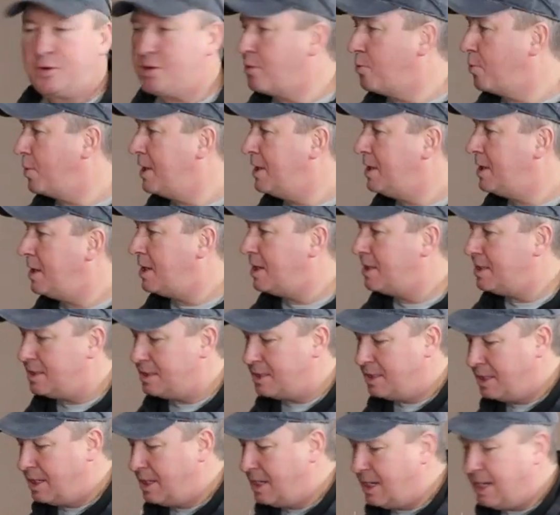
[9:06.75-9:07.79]
of the way
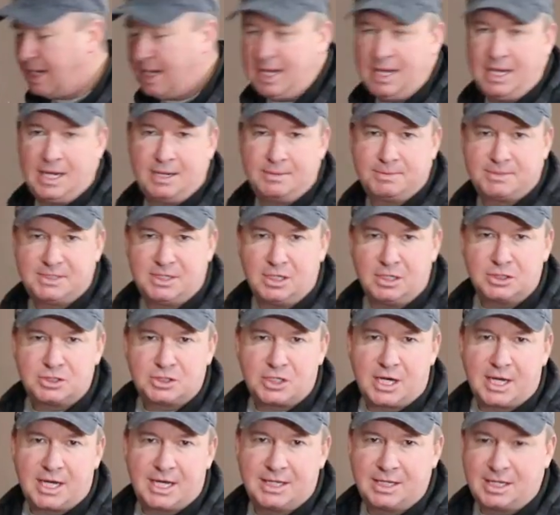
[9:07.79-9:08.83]
done and I'm still
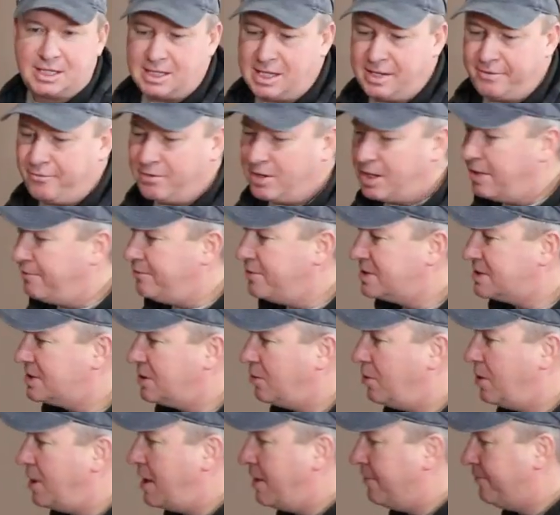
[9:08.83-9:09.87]
checking the level every
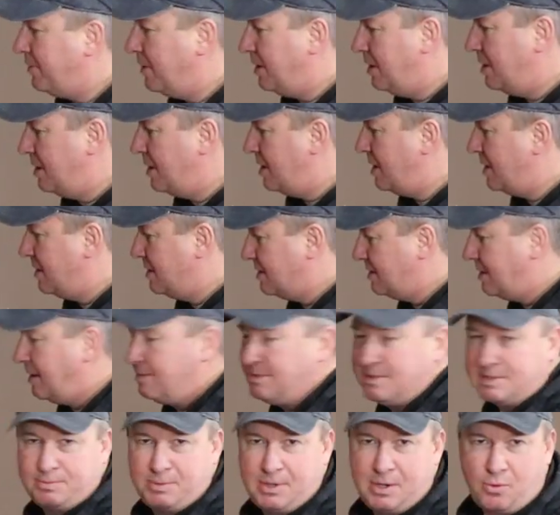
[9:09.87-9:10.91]
so often. It
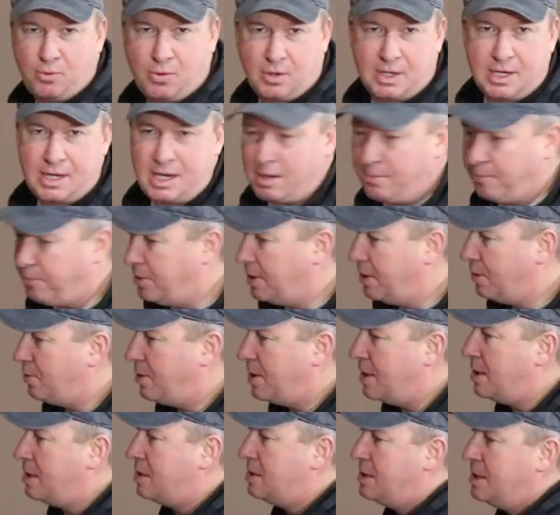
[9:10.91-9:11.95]
seems to be working out pretty
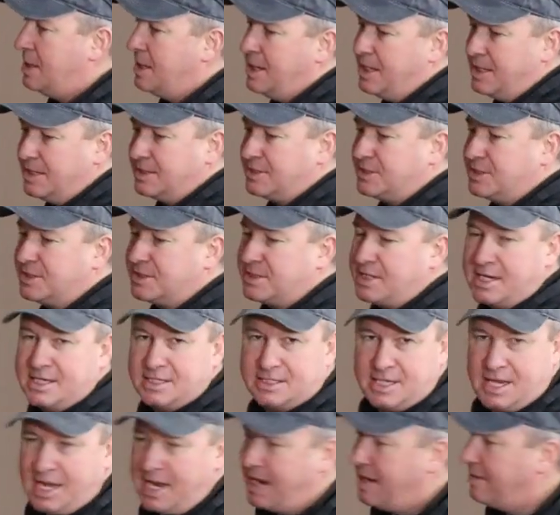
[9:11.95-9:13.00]
well. It's just
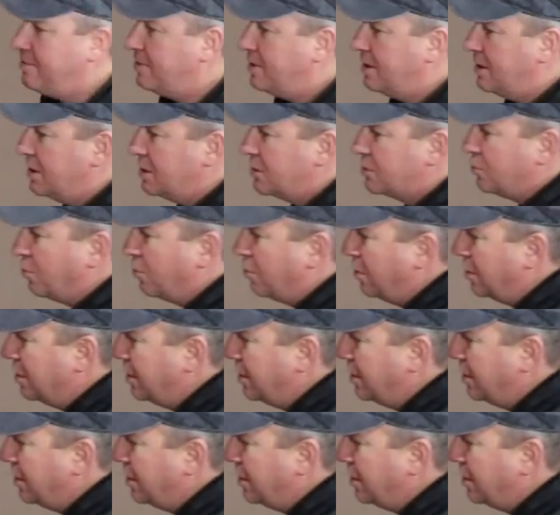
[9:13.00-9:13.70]
nice to have the shorter